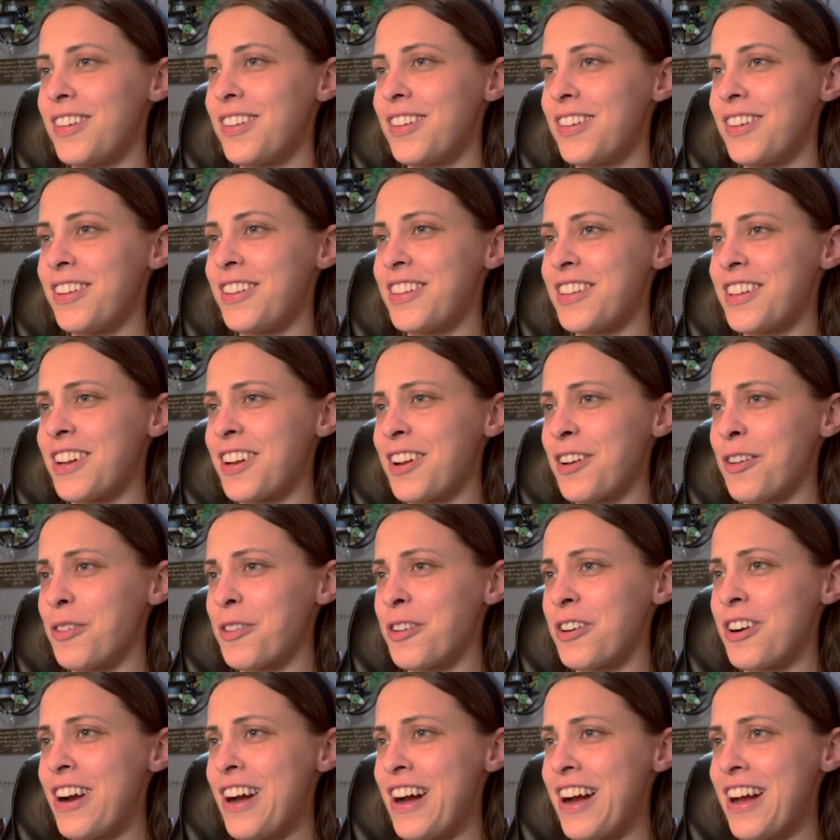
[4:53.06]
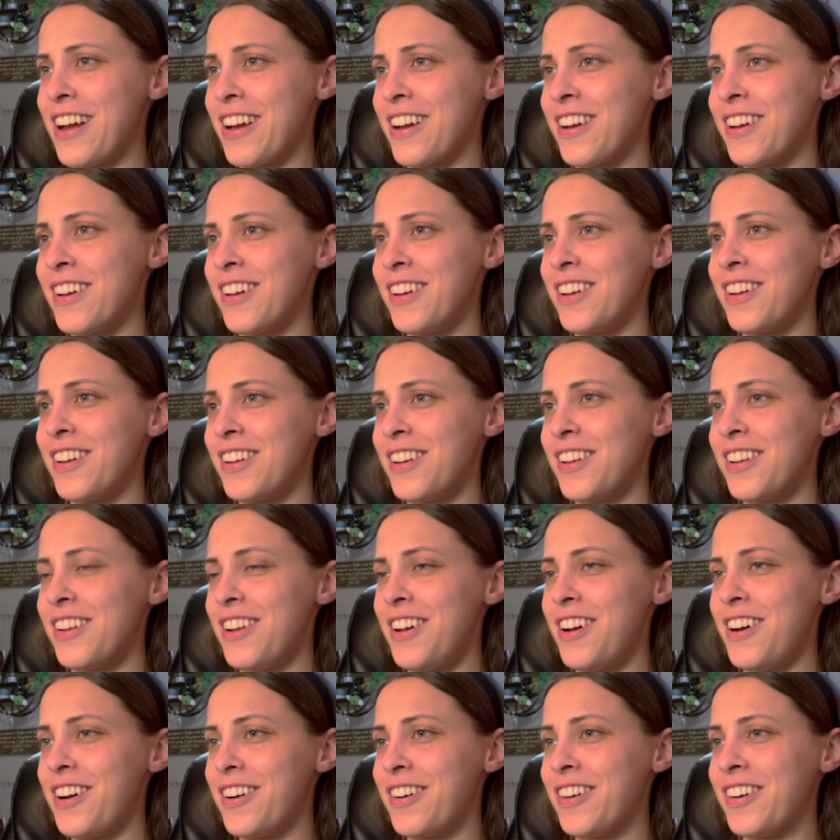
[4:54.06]
He's gonna go cry.
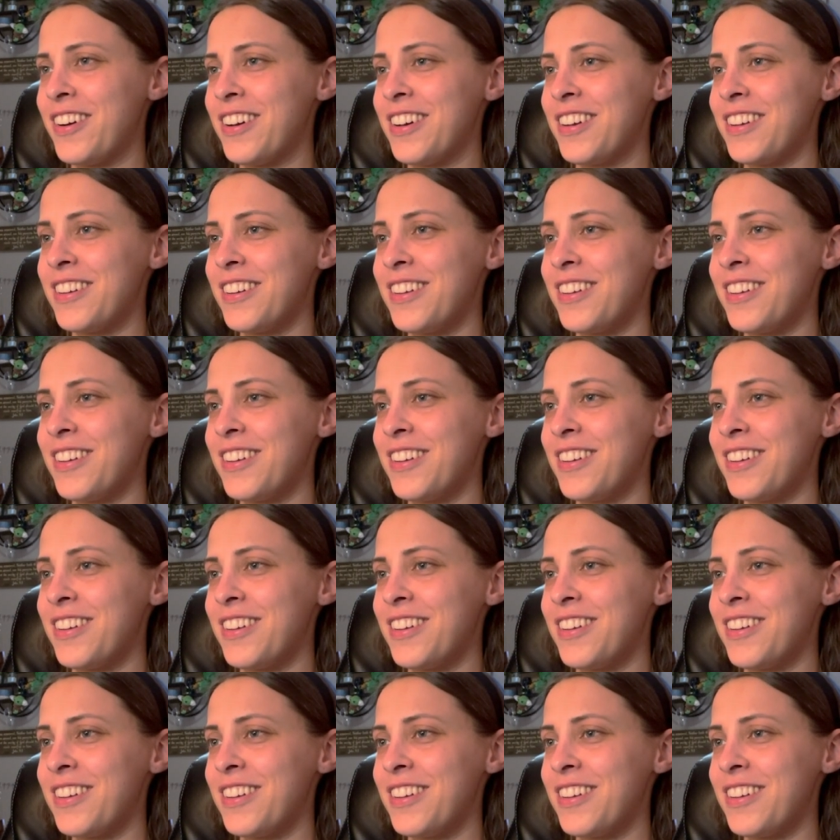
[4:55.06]
No.